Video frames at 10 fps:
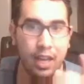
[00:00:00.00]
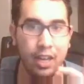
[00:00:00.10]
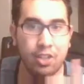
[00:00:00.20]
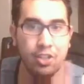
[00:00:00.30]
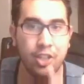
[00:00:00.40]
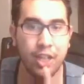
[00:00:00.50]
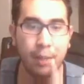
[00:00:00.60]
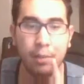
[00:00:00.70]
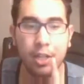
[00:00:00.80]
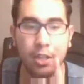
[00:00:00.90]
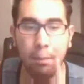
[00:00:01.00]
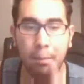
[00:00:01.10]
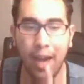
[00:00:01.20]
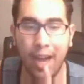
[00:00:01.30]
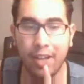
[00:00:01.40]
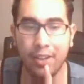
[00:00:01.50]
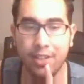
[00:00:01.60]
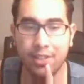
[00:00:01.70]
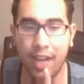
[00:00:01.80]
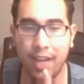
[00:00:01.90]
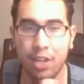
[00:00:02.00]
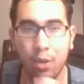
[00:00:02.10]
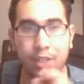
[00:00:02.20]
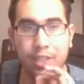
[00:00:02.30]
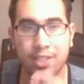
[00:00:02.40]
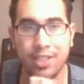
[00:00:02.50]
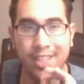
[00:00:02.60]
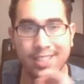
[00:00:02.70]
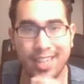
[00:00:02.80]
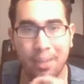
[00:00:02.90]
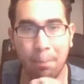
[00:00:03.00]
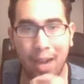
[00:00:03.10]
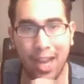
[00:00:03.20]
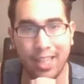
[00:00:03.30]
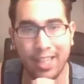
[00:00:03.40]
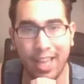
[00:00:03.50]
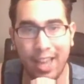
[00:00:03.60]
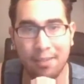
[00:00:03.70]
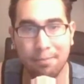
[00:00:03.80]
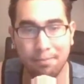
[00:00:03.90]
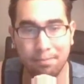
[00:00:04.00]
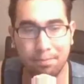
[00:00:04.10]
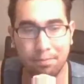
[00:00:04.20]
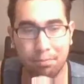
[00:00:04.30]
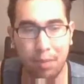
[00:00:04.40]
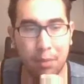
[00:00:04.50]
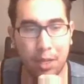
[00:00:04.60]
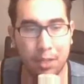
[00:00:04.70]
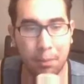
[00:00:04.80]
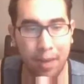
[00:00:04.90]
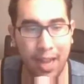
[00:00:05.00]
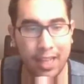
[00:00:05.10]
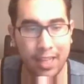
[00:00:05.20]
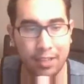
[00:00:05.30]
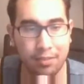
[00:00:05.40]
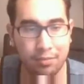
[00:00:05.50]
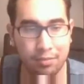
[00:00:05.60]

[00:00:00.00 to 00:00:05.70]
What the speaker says: here's the thing, I'm going to compile this. I know it does not say to compile it yet, but I'm going to compile it.